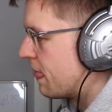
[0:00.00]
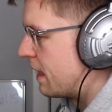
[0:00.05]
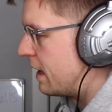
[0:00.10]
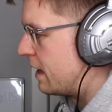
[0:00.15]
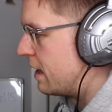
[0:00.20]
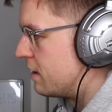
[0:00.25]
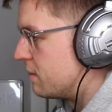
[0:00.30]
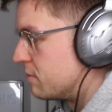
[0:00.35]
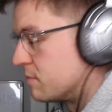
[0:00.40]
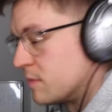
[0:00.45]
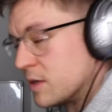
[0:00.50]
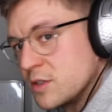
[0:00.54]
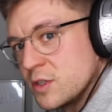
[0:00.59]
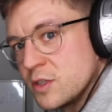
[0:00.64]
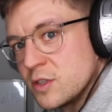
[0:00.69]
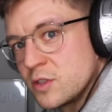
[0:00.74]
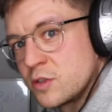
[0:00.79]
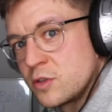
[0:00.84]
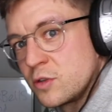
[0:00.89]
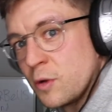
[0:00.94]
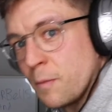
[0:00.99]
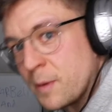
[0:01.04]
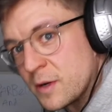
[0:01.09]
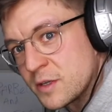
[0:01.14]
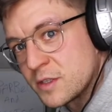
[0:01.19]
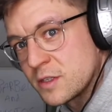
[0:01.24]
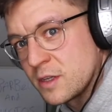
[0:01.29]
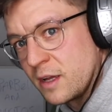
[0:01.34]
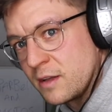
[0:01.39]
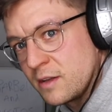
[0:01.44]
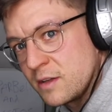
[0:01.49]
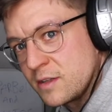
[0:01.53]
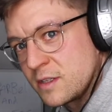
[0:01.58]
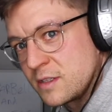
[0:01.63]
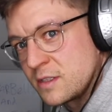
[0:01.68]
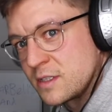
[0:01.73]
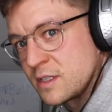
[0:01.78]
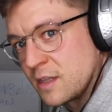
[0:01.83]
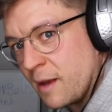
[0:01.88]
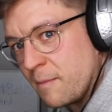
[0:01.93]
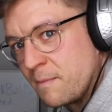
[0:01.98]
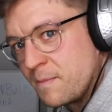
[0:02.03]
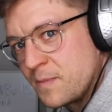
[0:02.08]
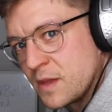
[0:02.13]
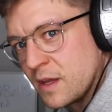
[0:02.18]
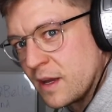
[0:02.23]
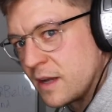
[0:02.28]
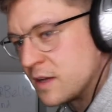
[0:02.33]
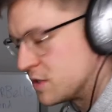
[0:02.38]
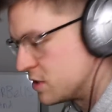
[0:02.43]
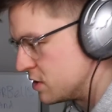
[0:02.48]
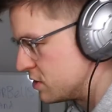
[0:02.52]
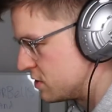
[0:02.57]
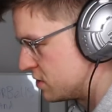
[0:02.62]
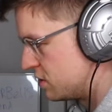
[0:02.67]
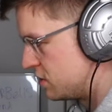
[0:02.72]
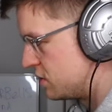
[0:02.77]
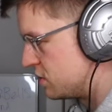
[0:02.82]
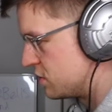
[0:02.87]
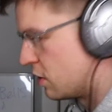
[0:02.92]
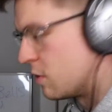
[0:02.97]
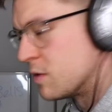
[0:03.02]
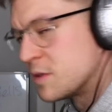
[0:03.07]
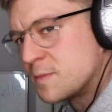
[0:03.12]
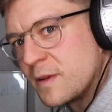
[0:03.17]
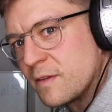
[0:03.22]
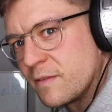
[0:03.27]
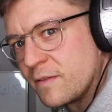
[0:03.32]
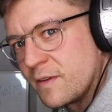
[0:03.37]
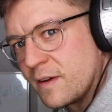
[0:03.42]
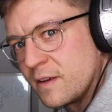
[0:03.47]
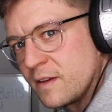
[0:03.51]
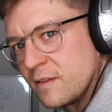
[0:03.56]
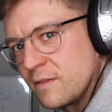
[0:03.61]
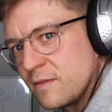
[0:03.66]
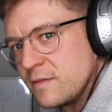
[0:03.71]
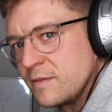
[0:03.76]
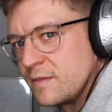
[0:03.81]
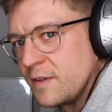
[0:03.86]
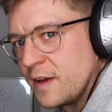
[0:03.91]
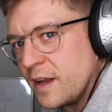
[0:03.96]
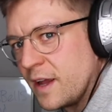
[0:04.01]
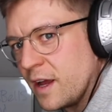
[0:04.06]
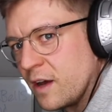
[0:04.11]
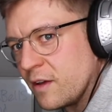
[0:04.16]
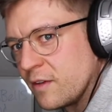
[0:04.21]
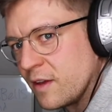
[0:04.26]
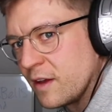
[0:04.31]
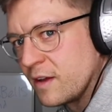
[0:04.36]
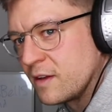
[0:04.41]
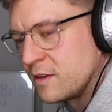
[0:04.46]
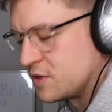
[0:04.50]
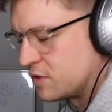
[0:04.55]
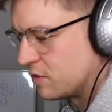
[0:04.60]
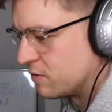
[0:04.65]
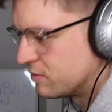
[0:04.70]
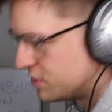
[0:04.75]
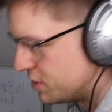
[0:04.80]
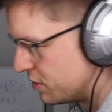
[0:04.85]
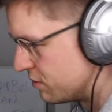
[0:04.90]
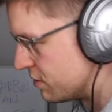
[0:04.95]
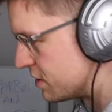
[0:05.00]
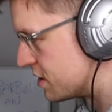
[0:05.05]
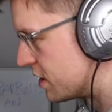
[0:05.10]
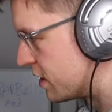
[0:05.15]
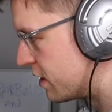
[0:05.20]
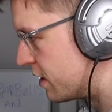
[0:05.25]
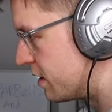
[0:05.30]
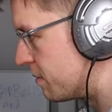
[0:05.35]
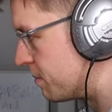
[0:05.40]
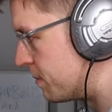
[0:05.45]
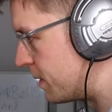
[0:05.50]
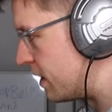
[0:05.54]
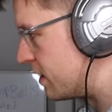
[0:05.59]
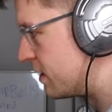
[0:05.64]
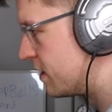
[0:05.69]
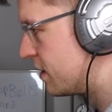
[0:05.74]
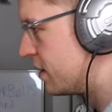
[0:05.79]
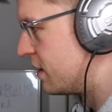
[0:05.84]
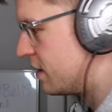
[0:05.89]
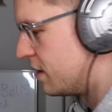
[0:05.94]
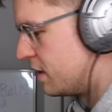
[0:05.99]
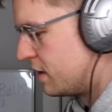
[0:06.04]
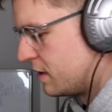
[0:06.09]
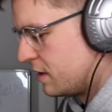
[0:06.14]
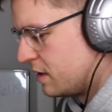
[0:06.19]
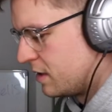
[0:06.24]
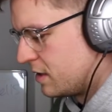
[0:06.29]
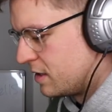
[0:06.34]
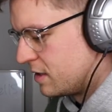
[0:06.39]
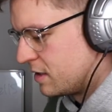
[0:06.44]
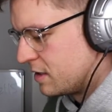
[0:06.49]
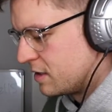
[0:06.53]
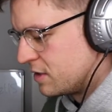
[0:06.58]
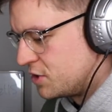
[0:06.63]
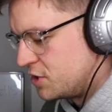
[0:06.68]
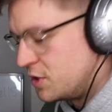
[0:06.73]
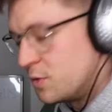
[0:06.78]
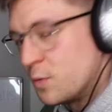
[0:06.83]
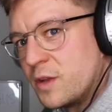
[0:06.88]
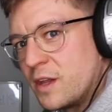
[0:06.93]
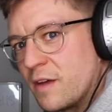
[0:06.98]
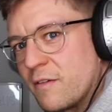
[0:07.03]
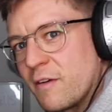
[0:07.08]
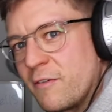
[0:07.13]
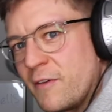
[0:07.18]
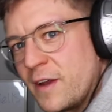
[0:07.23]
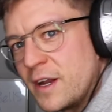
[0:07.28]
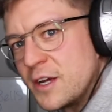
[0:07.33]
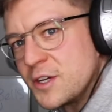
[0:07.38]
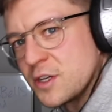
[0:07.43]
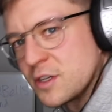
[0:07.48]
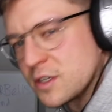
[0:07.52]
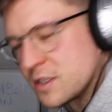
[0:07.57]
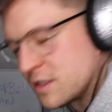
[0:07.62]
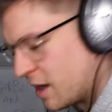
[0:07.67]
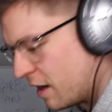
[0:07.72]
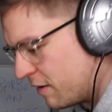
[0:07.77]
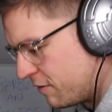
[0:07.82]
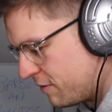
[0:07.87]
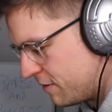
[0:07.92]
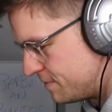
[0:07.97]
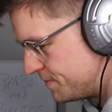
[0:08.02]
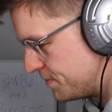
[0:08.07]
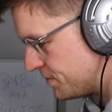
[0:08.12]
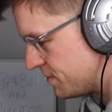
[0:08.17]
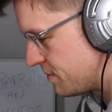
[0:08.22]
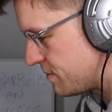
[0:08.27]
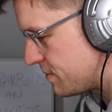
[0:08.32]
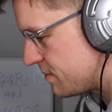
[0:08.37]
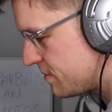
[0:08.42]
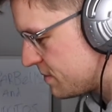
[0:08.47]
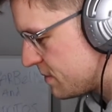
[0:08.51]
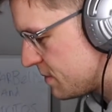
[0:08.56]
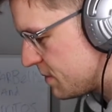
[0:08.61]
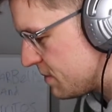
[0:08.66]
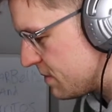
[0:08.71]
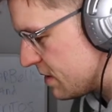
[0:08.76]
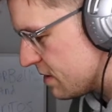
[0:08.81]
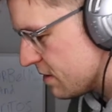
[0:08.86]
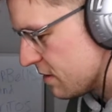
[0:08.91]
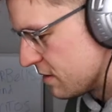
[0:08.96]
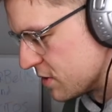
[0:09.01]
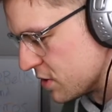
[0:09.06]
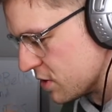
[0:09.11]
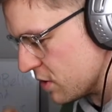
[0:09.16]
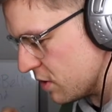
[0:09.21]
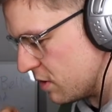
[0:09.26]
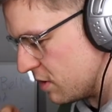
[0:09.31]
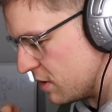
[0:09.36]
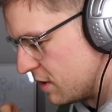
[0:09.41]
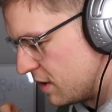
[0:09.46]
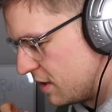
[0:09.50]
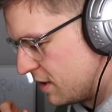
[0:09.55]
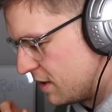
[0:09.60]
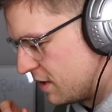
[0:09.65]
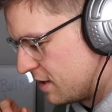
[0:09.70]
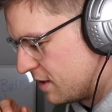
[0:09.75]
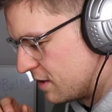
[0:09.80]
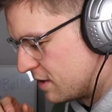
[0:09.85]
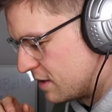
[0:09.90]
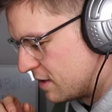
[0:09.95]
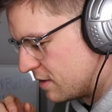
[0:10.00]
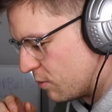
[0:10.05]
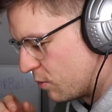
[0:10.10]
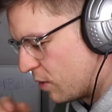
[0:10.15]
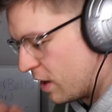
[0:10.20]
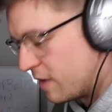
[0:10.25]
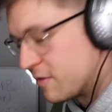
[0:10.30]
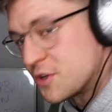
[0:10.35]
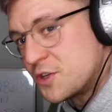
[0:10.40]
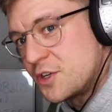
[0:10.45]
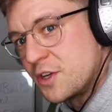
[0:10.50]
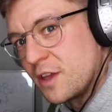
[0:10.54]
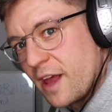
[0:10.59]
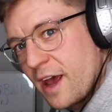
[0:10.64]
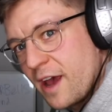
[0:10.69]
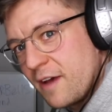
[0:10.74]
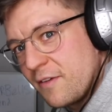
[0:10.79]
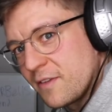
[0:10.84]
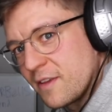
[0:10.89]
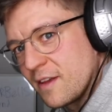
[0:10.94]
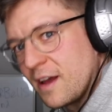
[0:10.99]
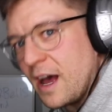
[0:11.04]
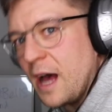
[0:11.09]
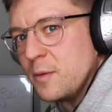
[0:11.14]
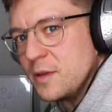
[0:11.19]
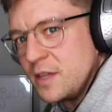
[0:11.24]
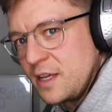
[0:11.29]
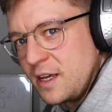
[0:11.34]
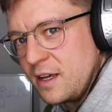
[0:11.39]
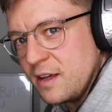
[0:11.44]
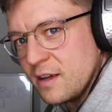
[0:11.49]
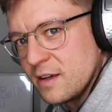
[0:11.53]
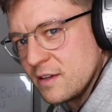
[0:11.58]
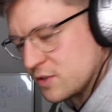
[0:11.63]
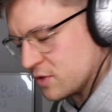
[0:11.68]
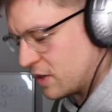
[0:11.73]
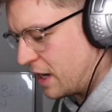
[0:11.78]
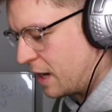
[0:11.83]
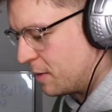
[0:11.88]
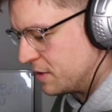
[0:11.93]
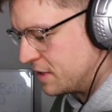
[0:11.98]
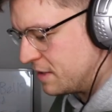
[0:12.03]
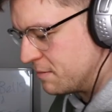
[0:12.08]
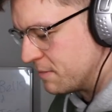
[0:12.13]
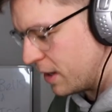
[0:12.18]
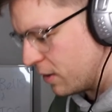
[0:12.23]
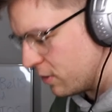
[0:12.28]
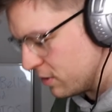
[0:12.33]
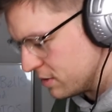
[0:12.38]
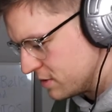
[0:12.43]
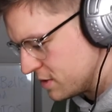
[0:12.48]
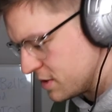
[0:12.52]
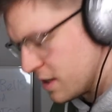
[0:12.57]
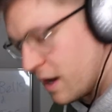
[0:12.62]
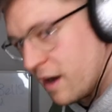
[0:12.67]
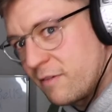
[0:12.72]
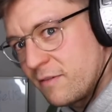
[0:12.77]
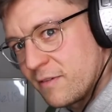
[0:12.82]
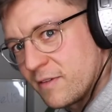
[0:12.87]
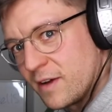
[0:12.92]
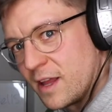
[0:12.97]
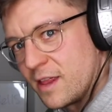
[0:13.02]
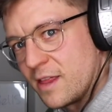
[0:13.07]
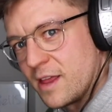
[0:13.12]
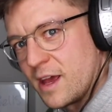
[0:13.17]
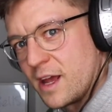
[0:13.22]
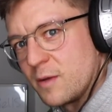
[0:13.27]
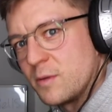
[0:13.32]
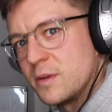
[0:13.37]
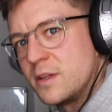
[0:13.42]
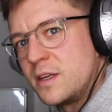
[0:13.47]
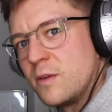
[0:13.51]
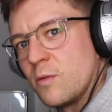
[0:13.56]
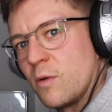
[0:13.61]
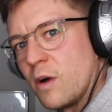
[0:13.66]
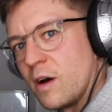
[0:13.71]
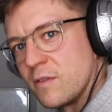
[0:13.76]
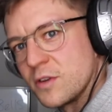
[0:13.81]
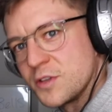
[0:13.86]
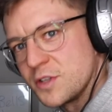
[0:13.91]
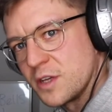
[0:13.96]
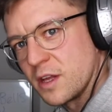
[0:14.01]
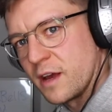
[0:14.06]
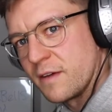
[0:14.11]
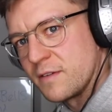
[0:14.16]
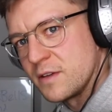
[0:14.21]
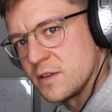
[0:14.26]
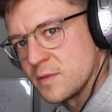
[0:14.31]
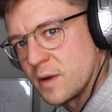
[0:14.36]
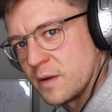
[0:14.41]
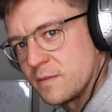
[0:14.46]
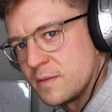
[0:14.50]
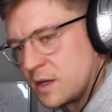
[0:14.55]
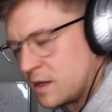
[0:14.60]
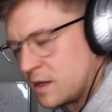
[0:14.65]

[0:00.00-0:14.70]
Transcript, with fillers: uh, but she's super slim, slim. Like she's she's always been fit, fit and healthy. She'll she'll disagree, but she would never finish her stuff. So whatever she left, I would eat. So I would eat my own stuff, and then I would eat whatever she left as well.